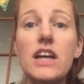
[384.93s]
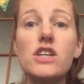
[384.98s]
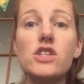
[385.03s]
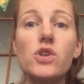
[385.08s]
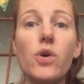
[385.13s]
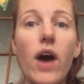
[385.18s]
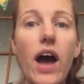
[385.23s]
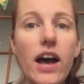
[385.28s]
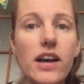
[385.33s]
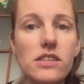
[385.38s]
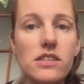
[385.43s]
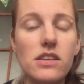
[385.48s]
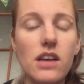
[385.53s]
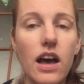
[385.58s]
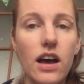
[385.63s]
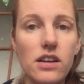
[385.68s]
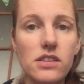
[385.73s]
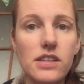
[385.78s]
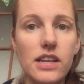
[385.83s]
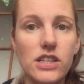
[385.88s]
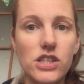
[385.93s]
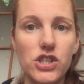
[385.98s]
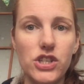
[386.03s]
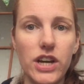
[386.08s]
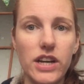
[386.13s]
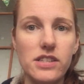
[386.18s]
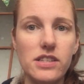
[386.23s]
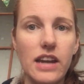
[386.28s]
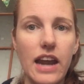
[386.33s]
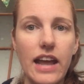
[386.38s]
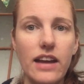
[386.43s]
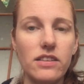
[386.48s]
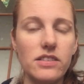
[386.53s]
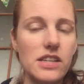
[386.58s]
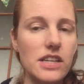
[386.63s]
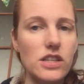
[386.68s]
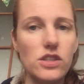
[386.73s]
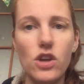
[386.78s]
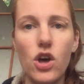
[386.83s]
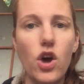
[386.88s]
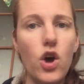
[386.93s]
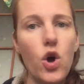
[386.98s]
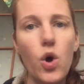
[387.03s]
So us as JETs and ALTs,